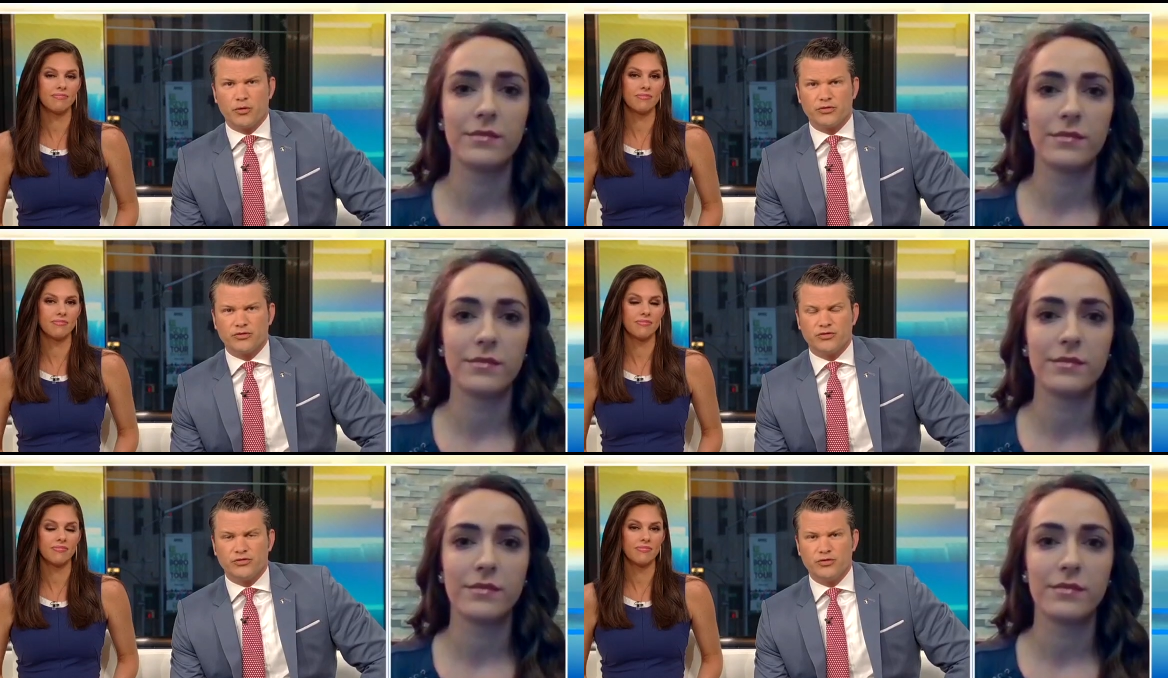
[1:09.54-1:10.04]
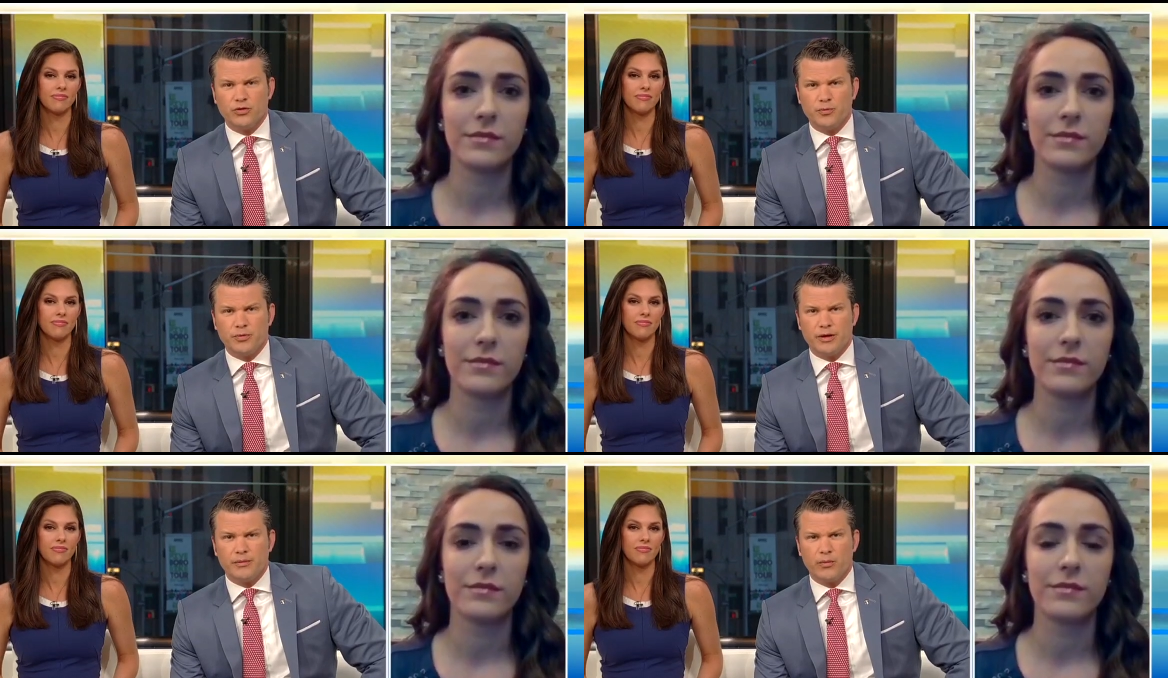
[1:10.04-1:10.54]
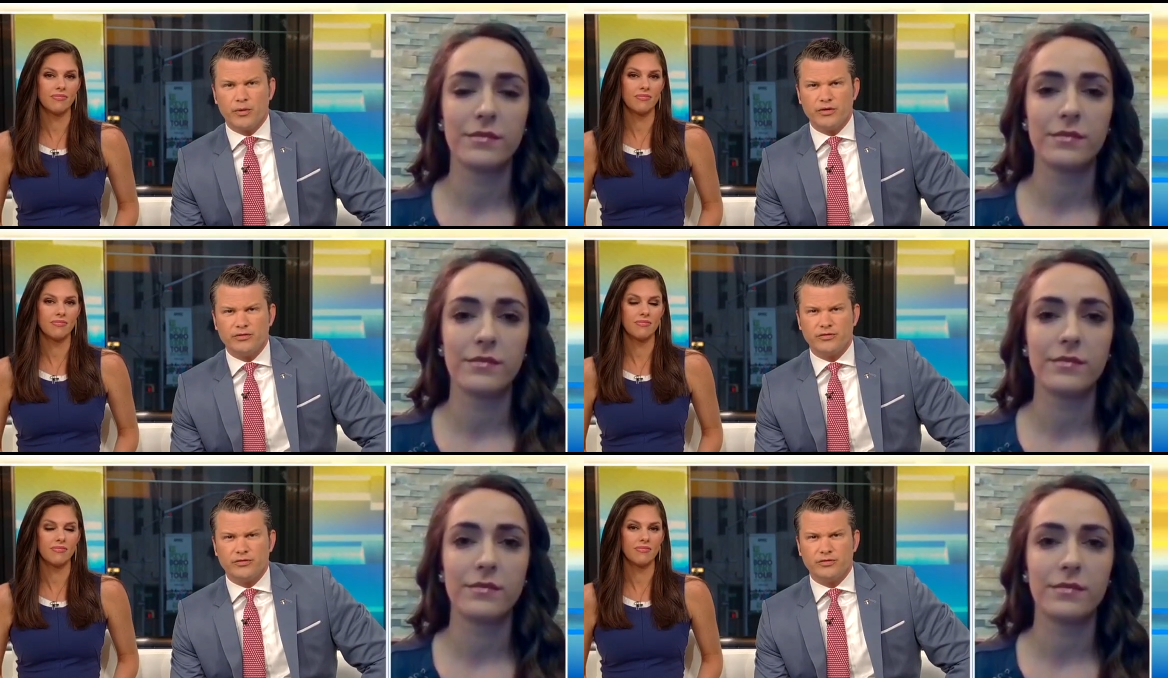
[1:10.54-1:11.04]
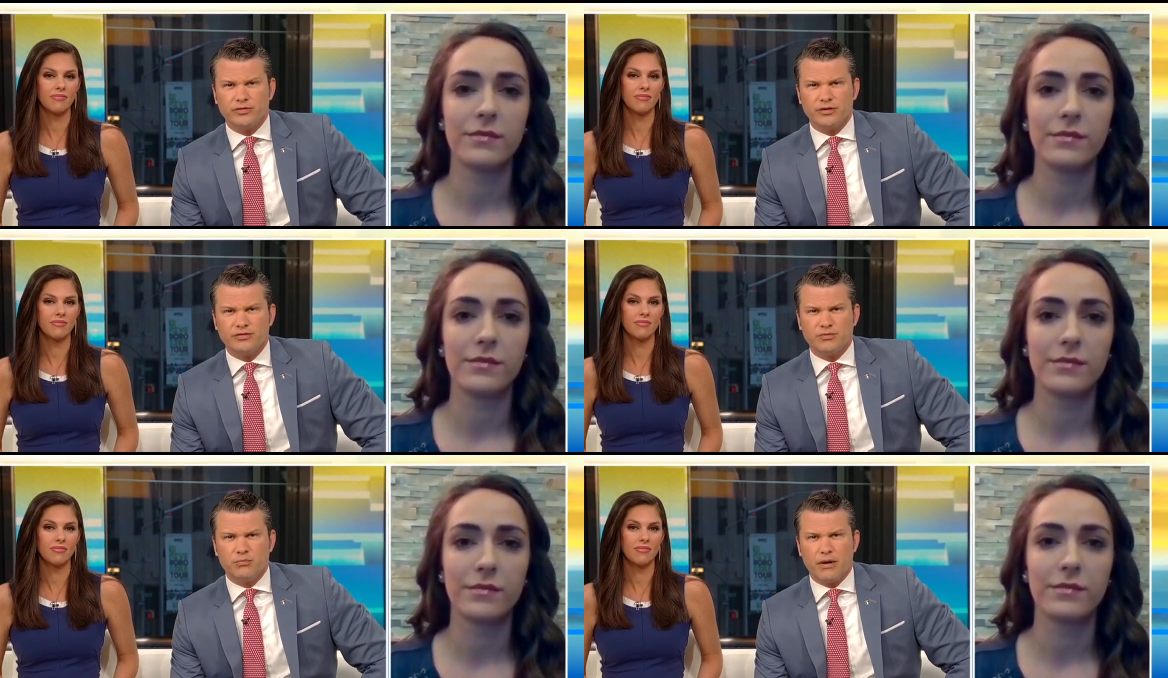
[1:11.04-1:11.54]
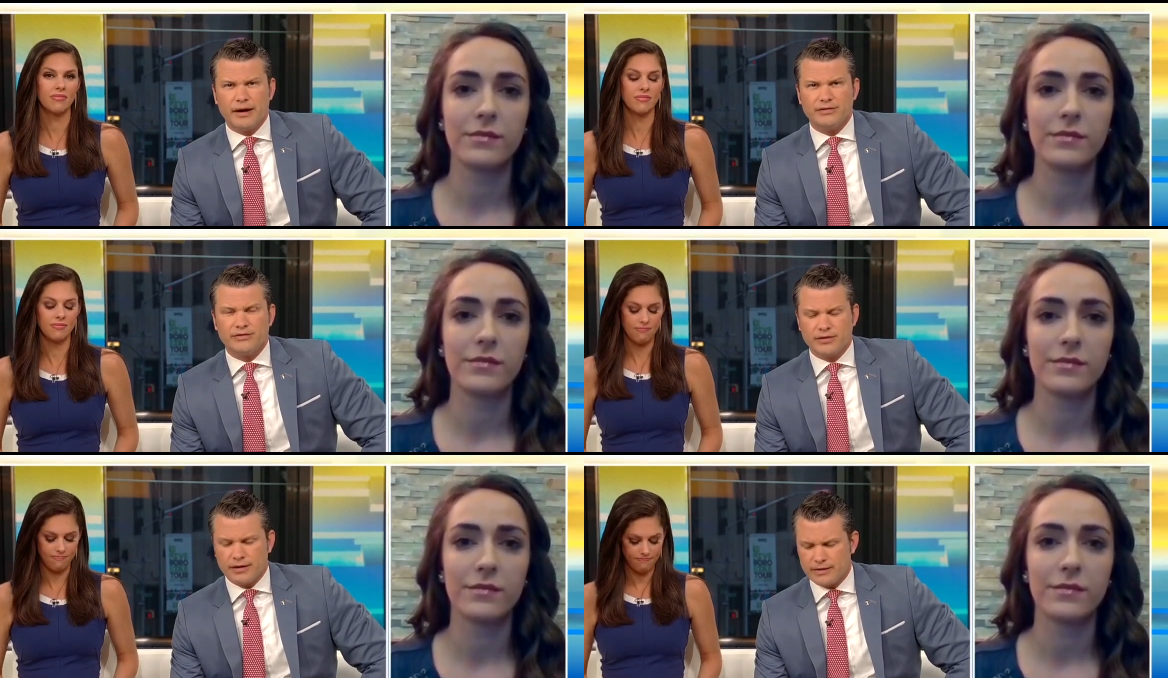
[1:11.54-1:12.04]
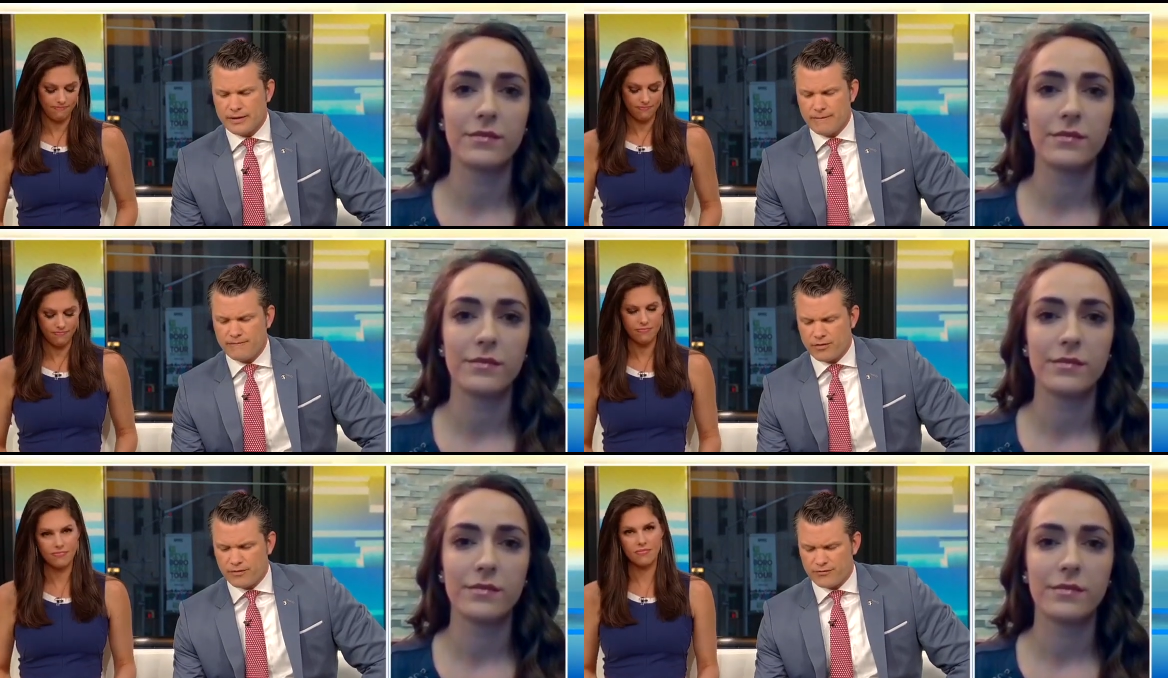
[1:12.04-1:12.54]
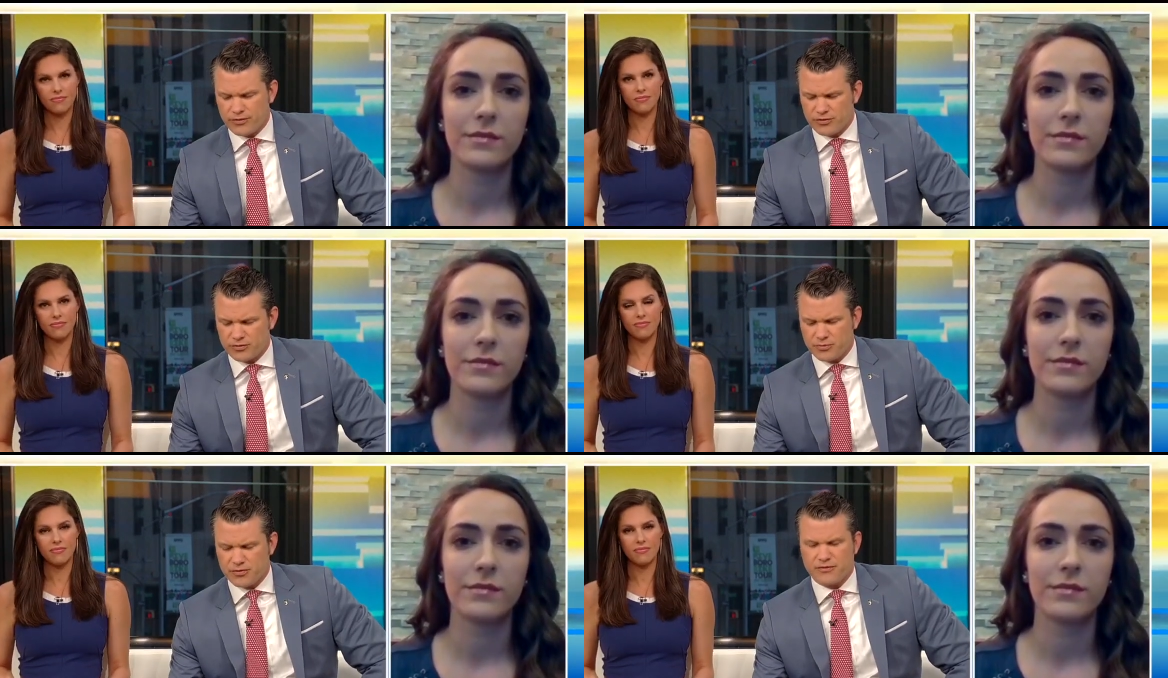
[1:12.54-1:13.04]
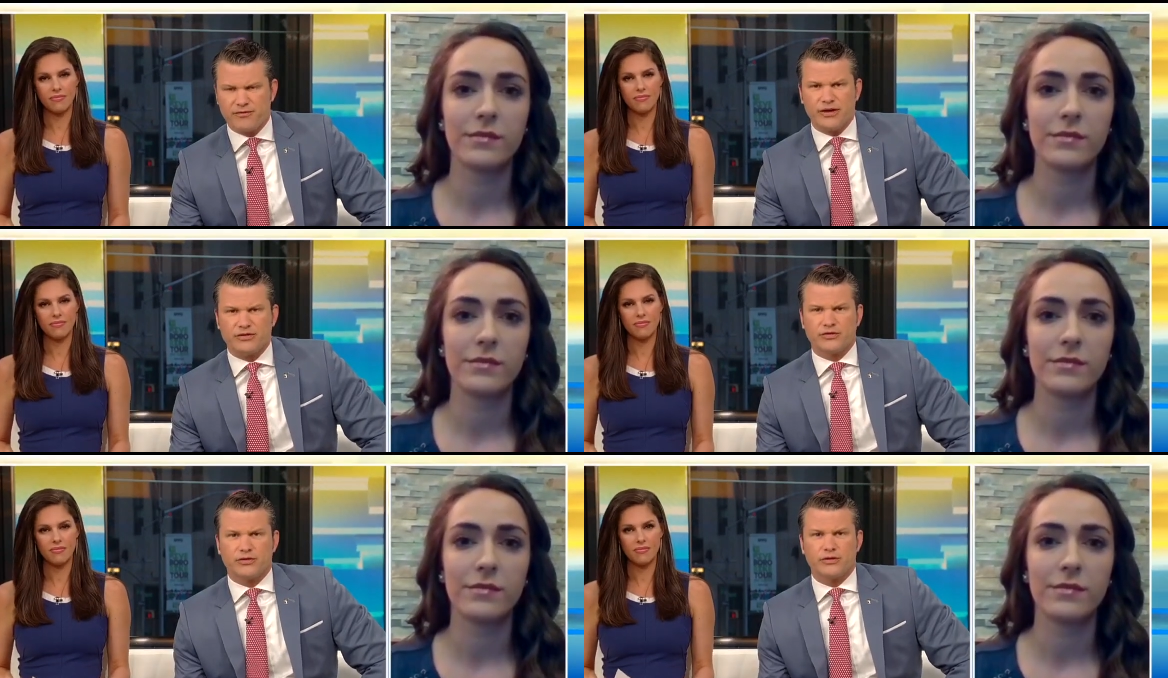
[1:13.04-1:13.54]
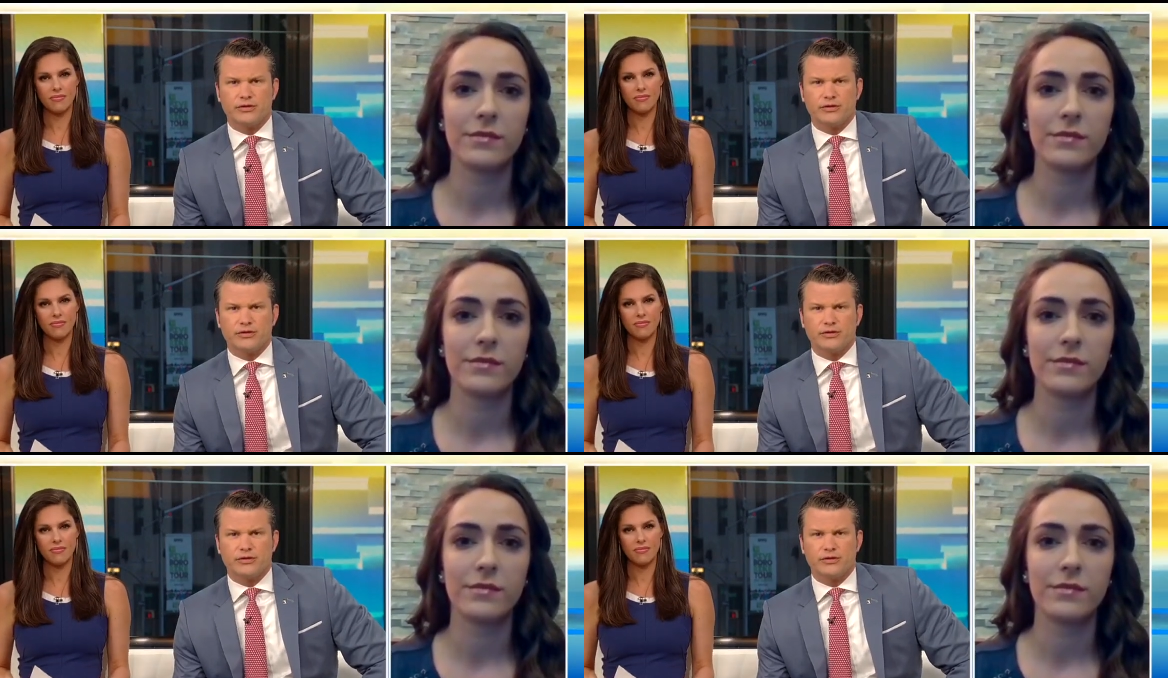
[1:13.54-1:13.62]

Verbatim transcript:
Speaker 1: are stupid. I mean, where does this mindset come from for this professor?